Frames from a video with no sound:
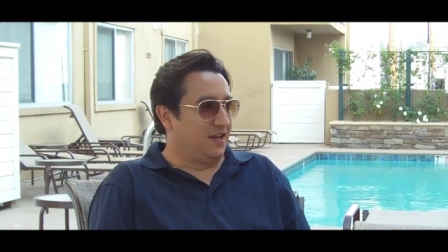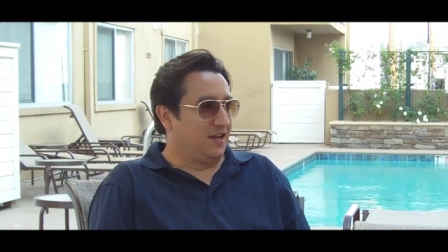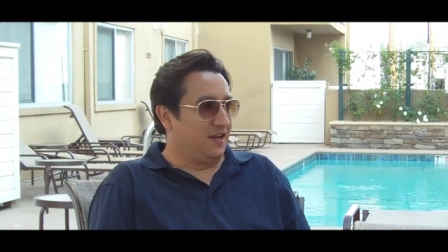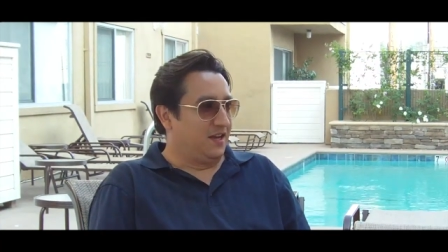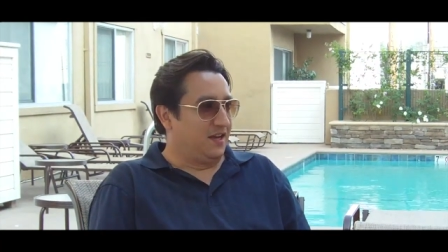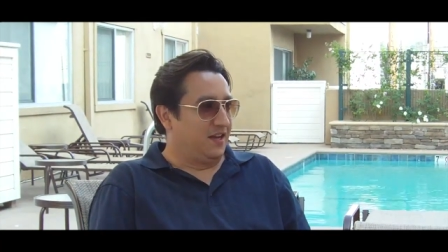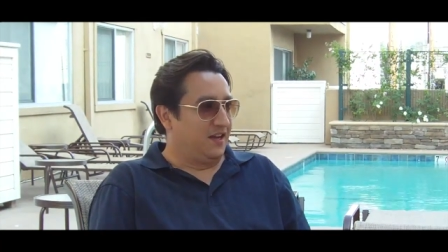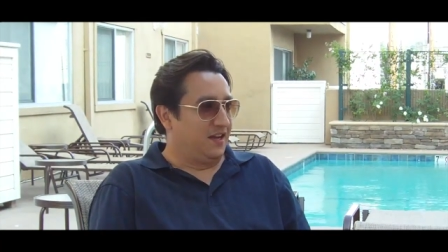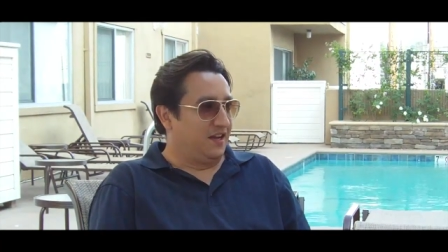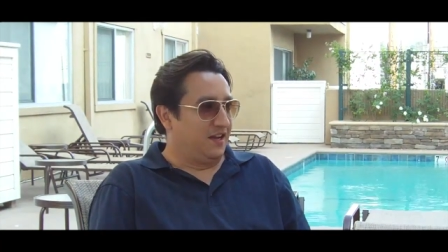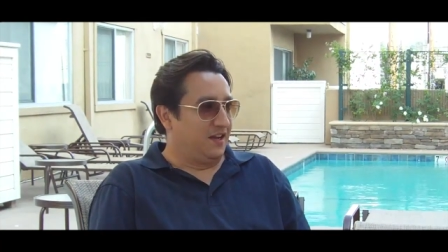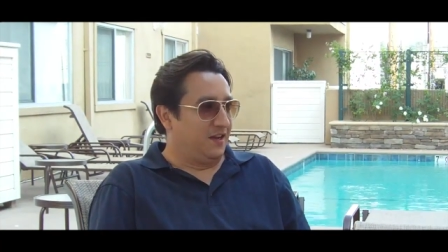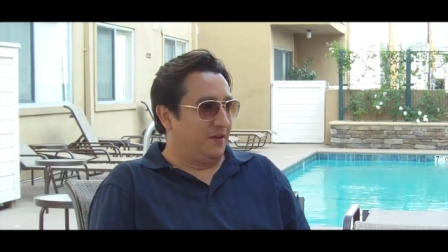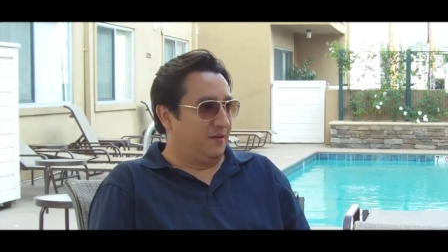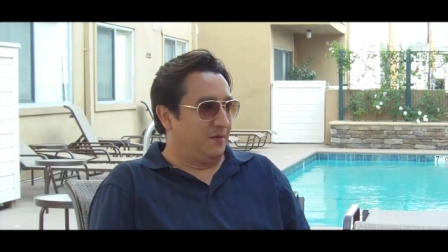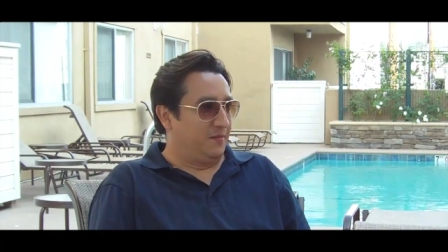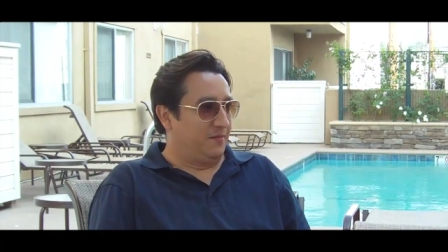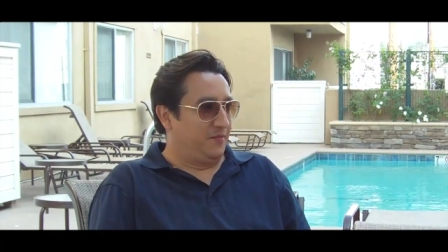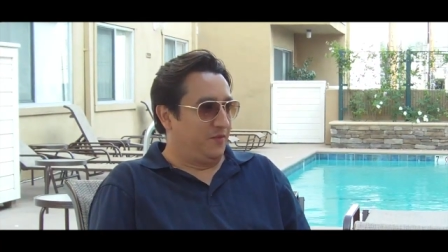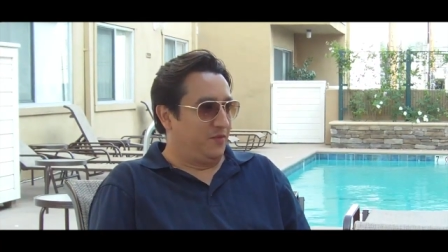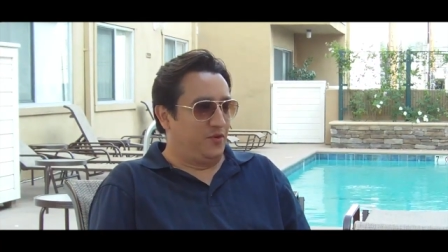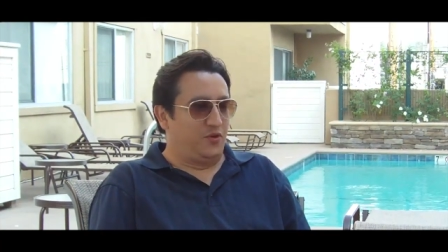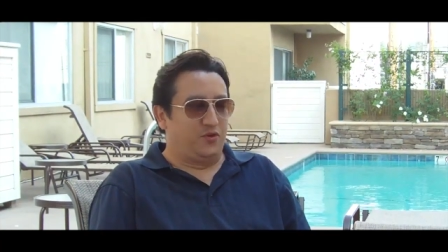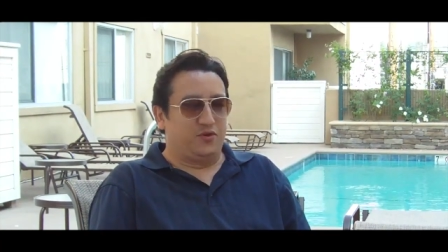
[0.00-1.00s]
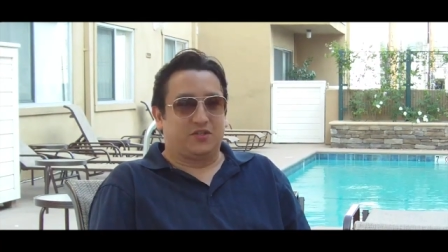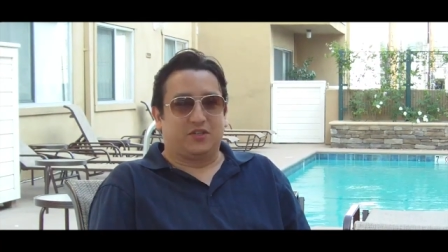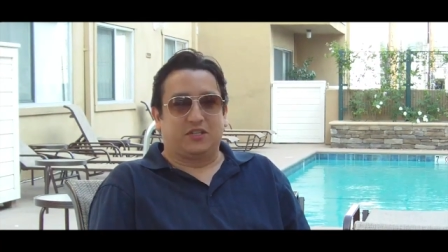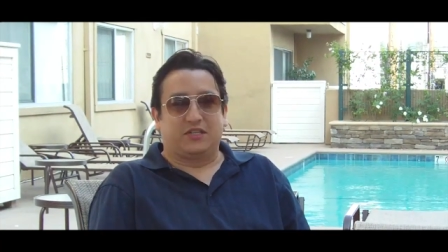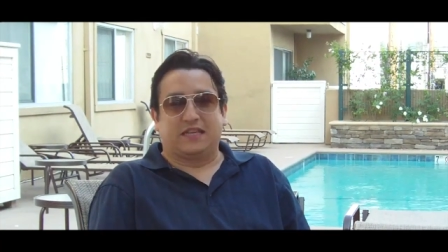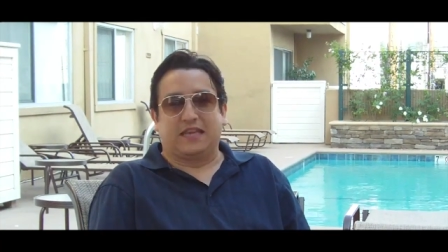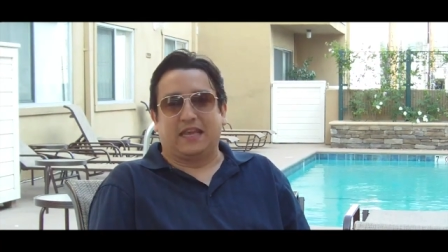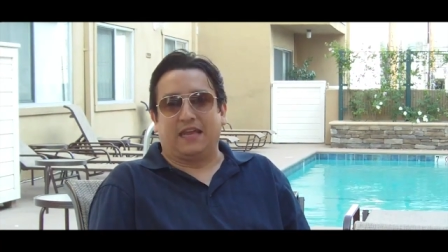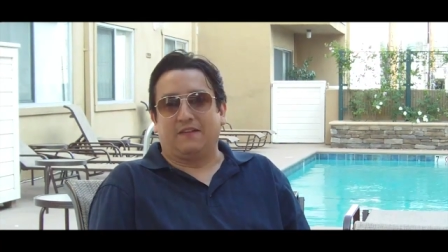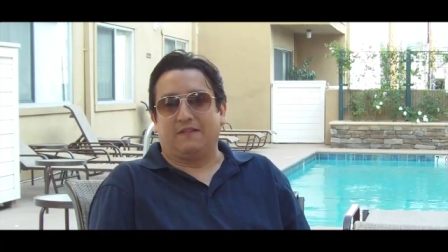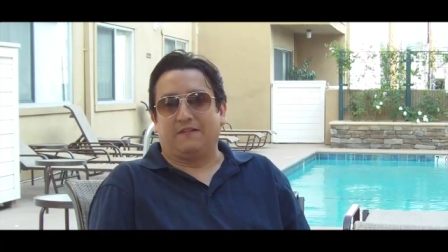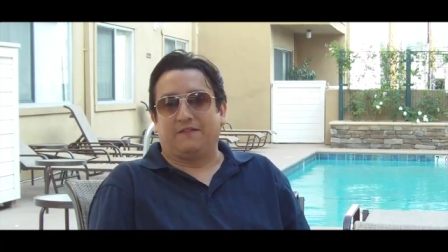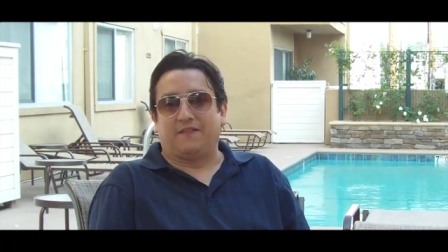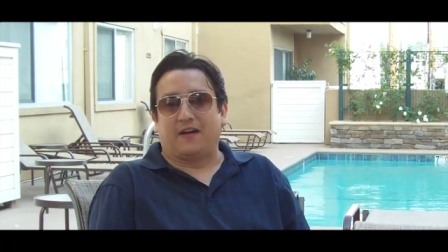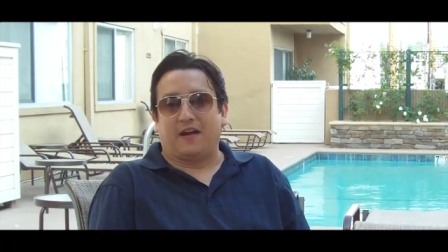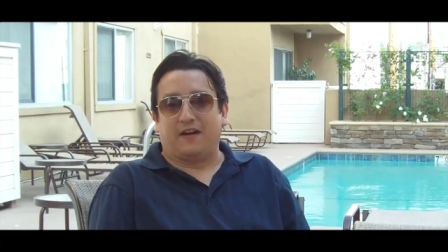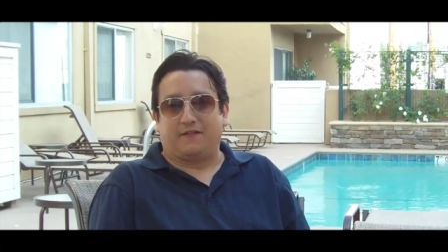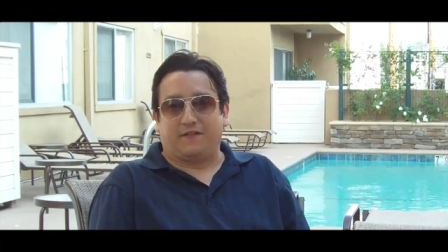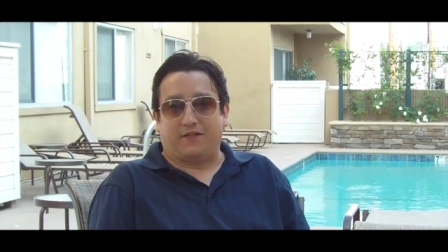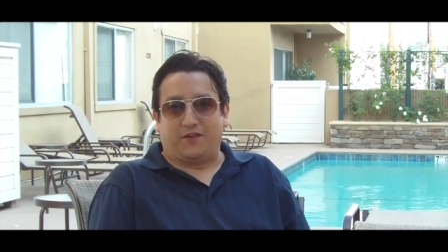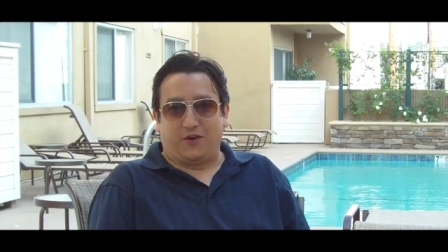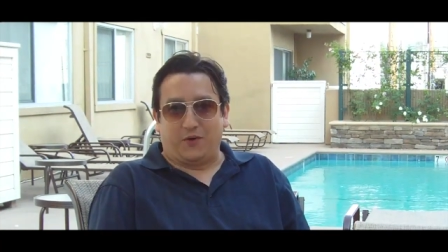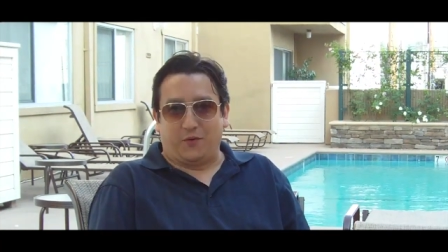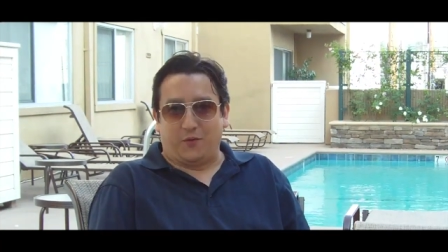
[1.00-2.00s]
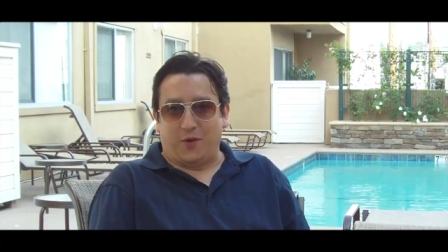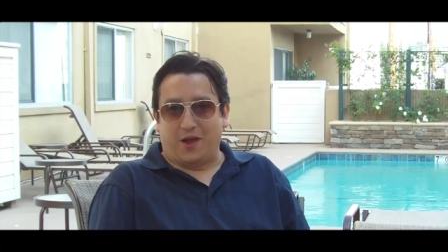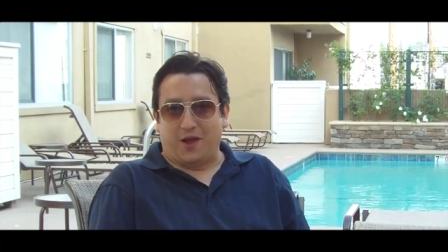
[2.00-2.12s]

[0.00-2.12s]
Uh, nerds can't fight very